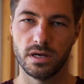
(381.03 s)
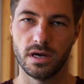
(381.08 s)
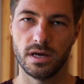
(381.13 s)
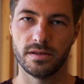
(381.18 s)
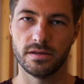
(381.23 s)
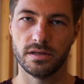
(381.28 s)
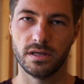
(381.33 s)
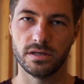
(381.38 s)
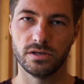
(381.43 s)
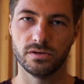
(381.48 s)

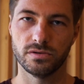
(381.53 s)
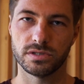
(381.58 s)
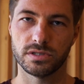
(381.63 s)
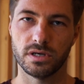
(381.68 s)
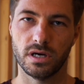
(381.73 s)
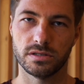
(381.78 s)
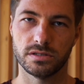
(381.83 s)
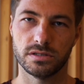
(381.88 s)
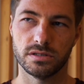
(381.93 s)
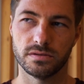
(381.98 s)
and you'll
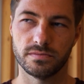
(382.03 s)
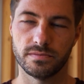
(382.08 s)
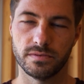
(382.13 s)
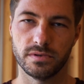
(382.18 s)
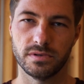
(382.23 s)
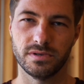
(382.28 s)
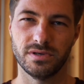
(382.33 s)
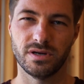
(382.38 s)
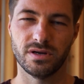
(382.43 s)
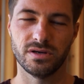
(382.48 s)
start to,
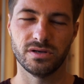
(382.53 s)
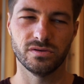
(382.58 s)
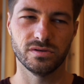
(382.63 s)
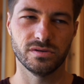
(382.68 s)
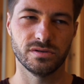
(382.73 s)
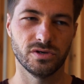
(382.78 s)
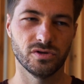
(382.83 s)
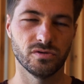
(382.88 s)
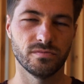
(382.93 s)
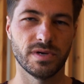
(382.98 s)

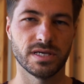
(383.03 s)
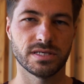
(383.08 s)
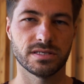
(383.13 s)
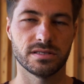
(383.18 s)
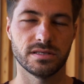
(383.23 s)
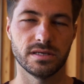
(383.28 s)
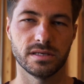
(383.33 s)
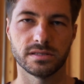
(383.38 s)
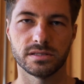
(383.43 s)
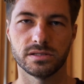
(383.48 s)
you'll miss
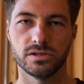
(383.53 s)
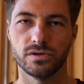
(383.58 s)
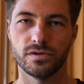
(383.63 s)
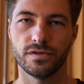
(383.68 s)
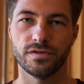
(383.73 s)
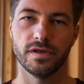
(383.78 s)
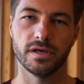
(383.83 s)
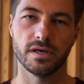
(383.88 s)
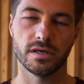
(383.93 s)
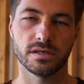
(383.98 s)
things and you'll
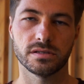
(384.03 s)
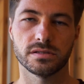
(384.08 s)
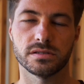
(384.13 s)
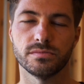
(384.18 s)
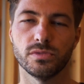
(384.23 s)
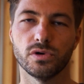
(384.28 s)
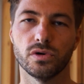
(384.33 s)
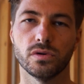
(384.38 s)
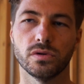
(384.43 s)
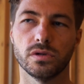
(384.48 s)
think
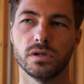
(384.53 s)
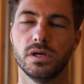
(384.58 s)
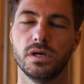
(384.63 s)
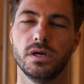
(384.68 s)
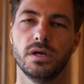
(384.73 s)
small.